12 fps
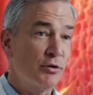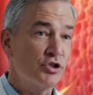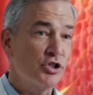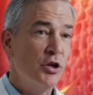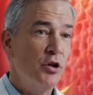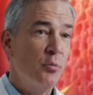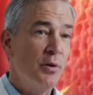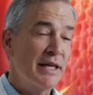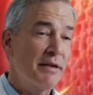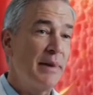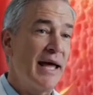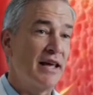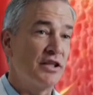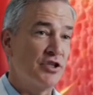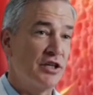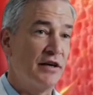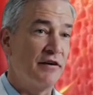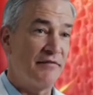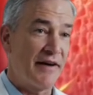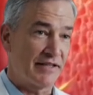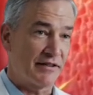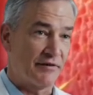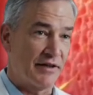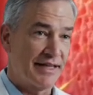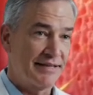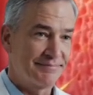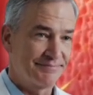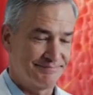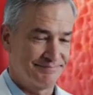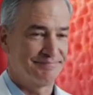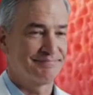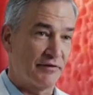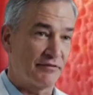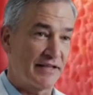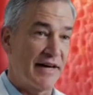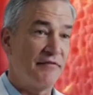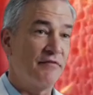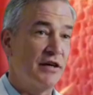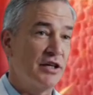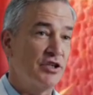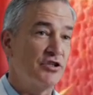every quick fix pulls you further away from the body's natural